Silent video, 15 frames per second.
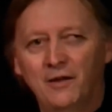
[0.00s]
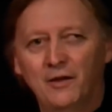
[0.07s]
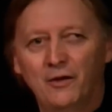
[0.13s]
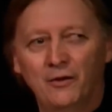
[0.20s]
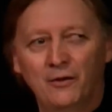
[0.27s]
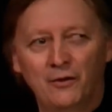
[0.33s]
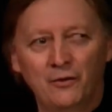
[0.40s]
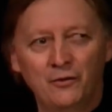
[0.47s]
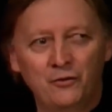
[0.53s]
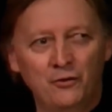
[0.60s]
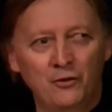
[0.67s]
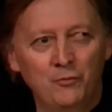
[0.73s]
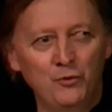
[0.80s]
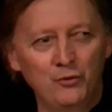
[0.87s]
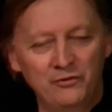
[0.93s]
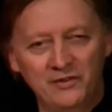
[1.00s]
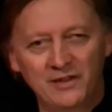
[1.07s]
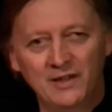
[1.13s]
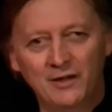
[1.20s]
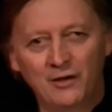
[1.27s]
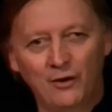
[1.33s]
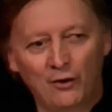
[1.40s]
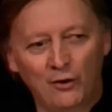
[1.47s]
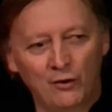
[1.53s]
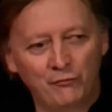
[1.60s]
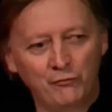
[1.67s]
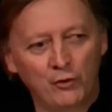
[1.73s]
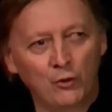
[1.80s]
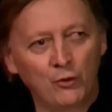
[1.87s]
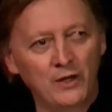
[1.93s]
the music of
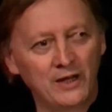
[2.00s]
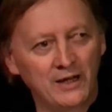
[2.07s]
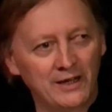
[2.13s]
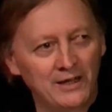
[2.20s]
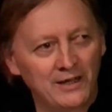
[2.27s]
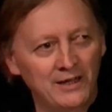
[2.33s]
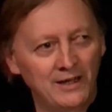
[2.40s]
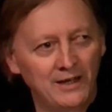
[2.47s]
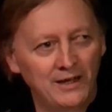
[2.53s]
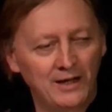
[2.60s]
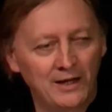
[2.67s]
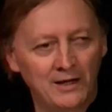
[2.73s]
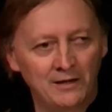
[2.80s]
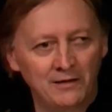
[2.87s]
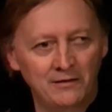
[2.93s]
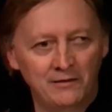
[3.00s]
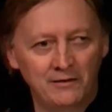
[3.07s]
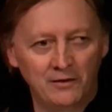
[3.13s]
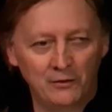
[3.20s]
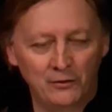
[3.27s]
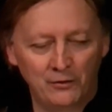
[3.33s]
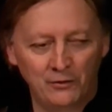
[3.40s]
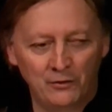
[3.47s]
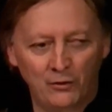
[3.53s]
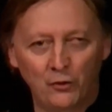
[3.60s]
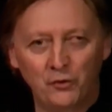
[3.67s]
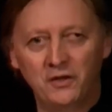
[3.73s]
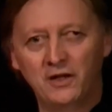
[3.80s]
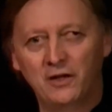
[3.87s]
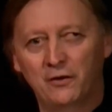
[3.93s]
Hoérée and
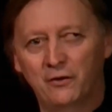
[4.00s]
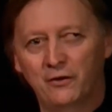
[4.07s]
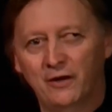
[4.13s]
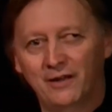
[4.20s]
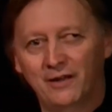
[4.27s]
Honegger.